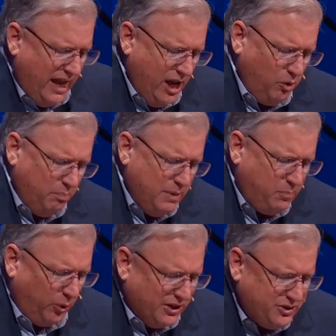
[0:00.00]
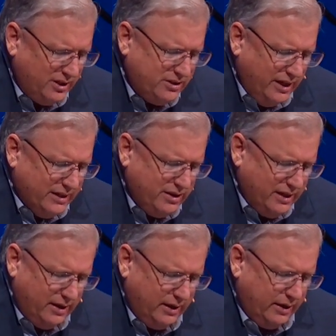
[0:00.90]
help be present in, in,
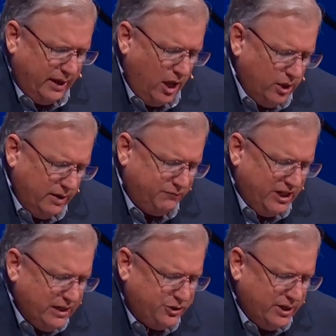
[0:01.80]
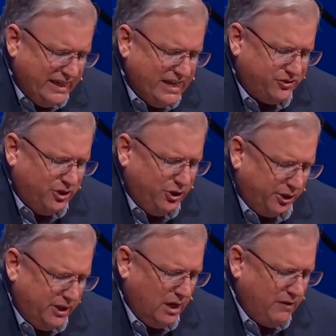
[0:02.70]
in, if teaching isn't your
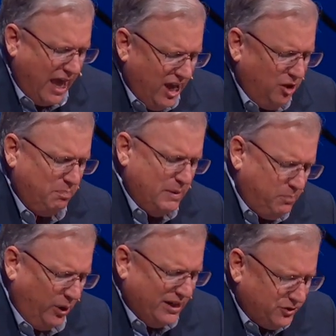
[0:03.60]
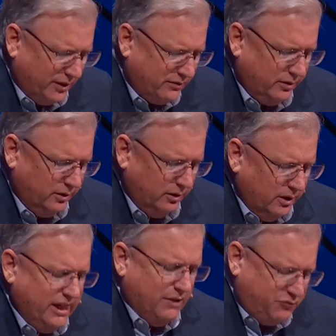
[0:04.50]
gift, help be present?
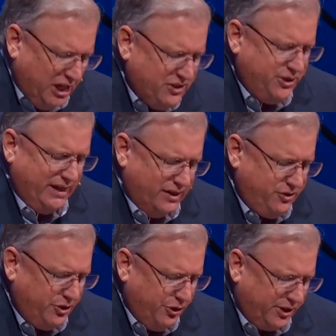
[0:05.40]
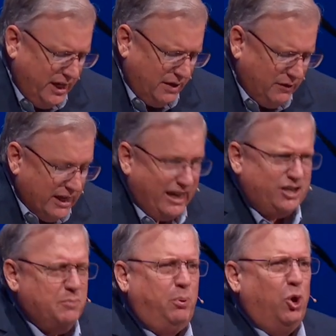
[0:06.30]
if teaching isn't your gift? Can
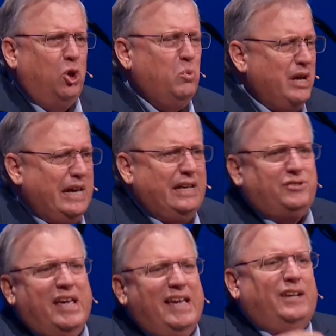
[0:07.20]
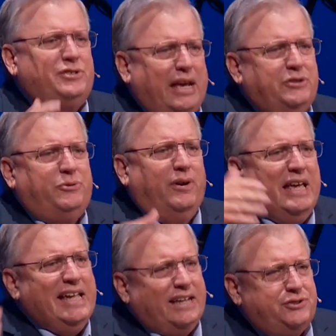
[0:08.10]
you pull weeds, etc.,
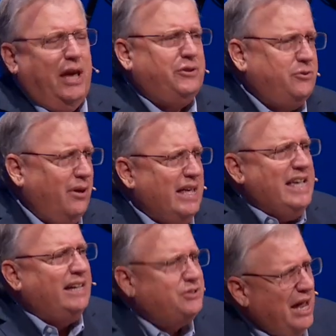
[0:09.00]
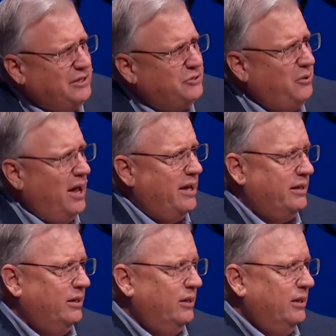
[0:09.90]
etc., etc.?
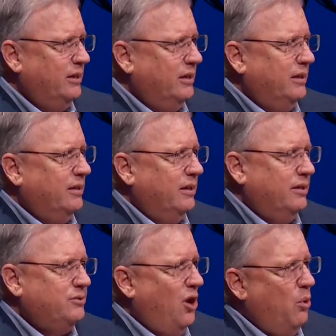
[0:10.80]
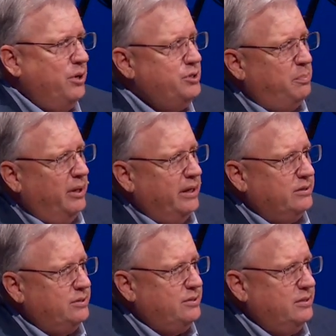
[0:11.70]
There's always a place
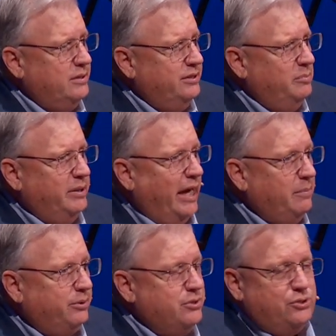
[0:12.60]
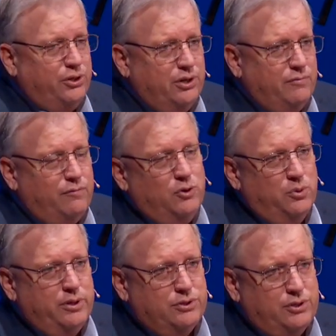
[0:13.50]
to be able to serve if you
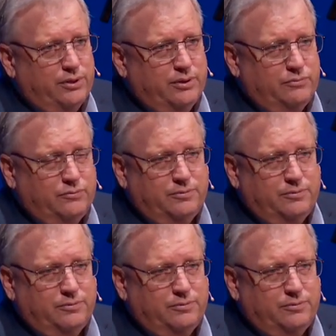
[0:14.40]
want to serve.